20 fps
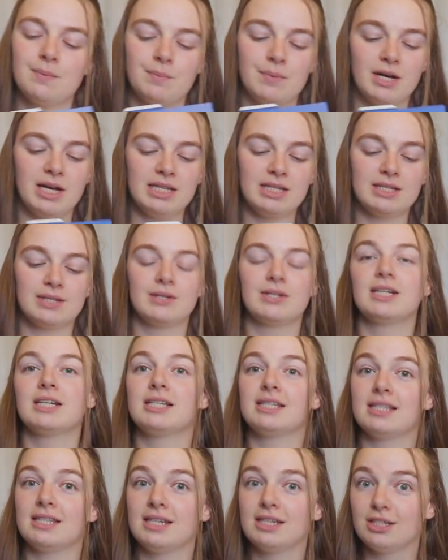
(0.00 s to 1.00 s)
but so long
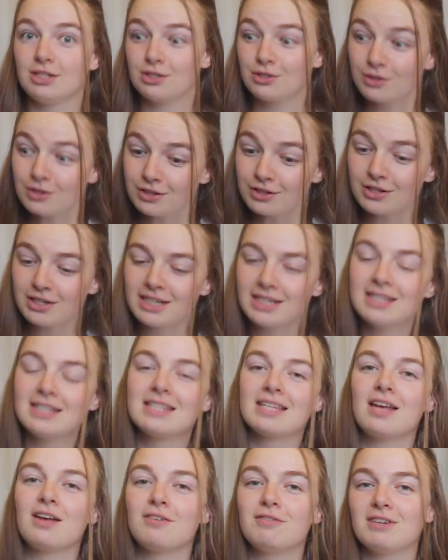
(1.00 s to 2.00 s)
as the controller
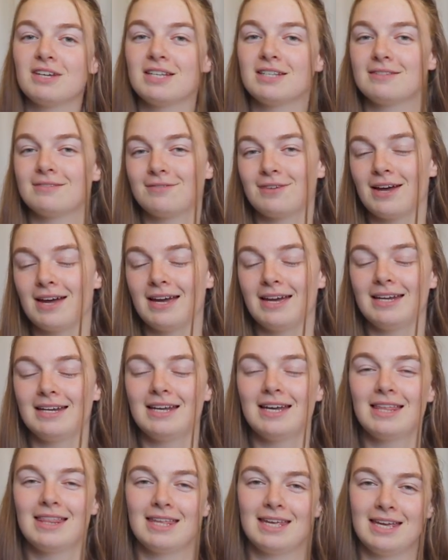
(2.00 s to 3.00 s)
itself is fine,
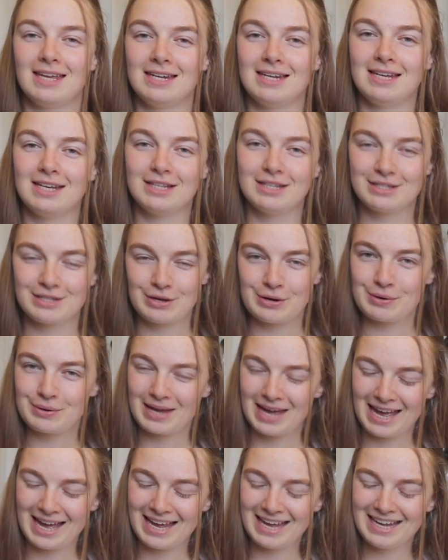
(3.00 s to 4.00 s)
then it's
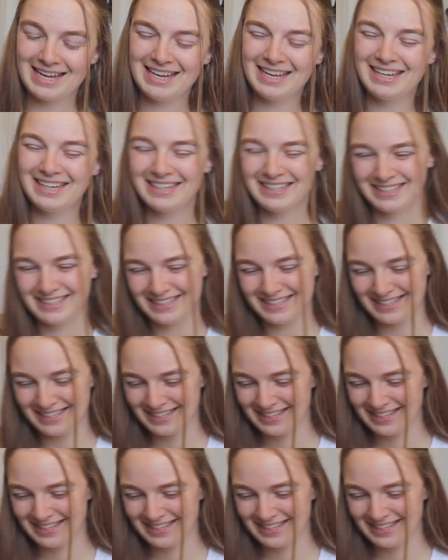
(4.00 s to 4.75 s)
okay.